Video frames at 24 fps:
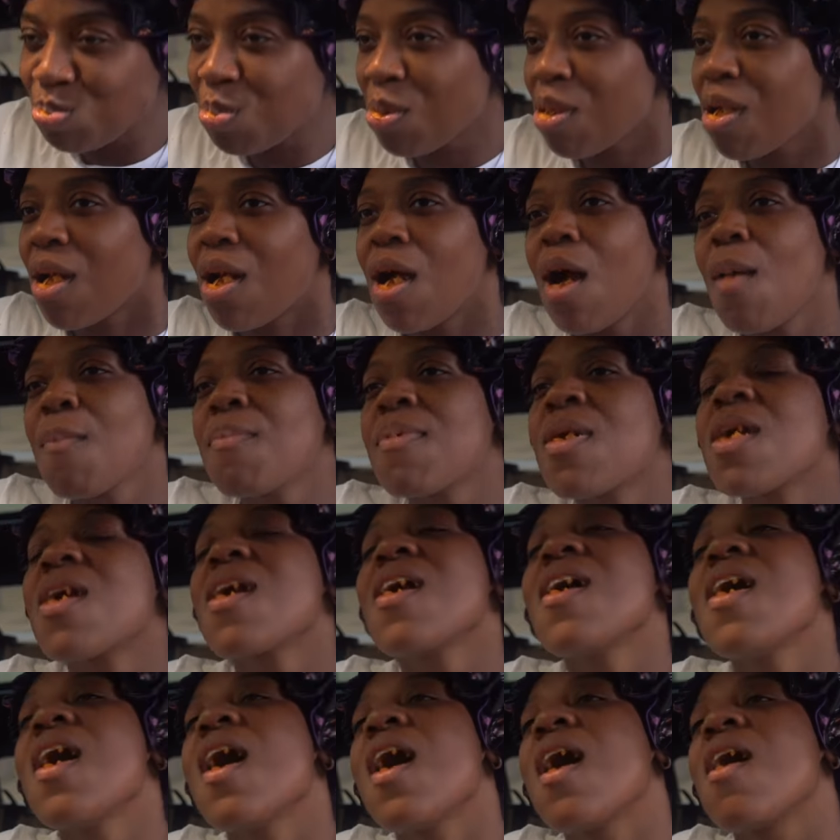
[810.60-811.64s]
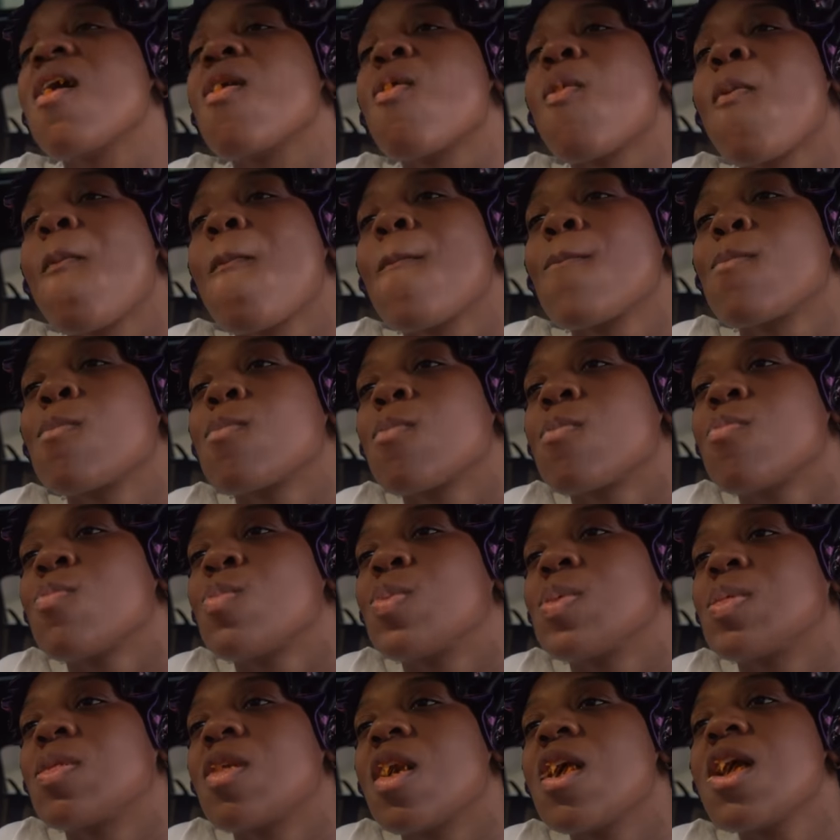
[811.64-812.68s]
Come here.
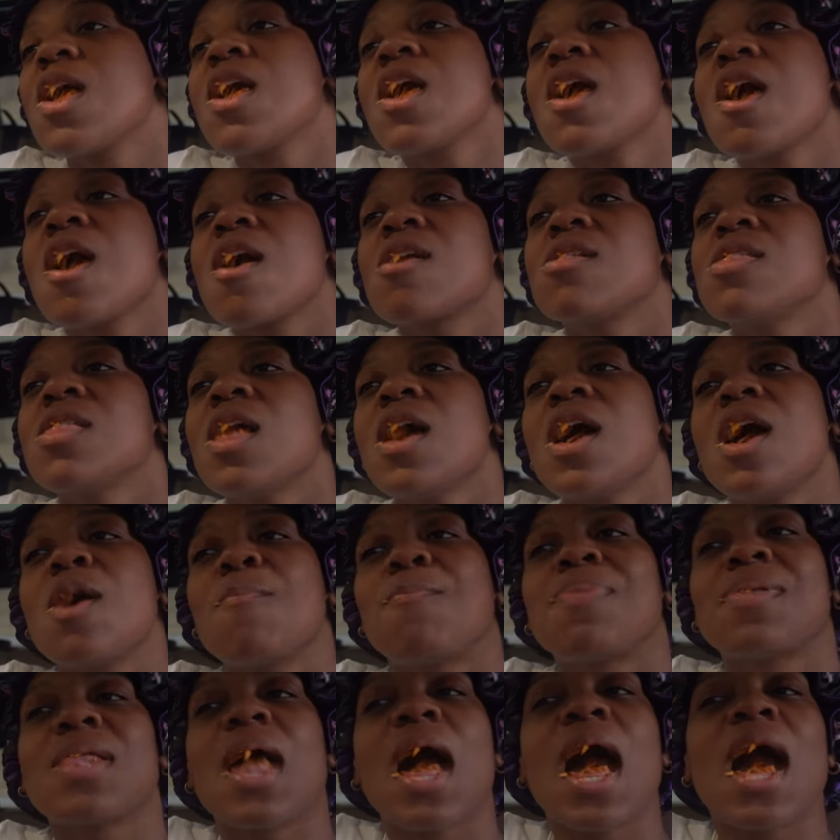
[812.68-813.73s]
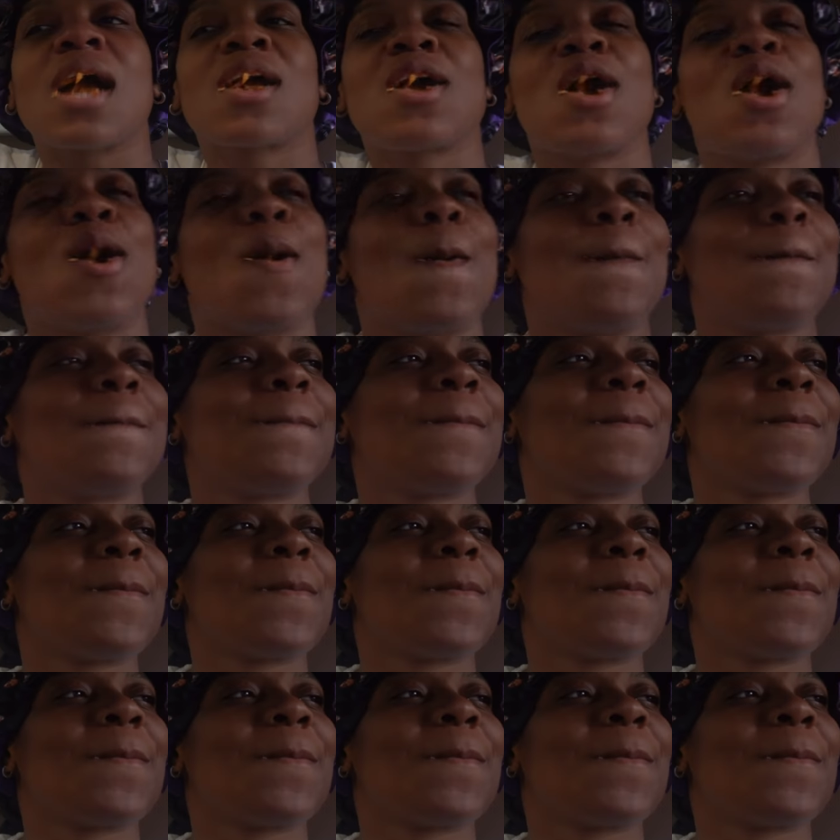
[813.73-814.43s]
Here, look, block him.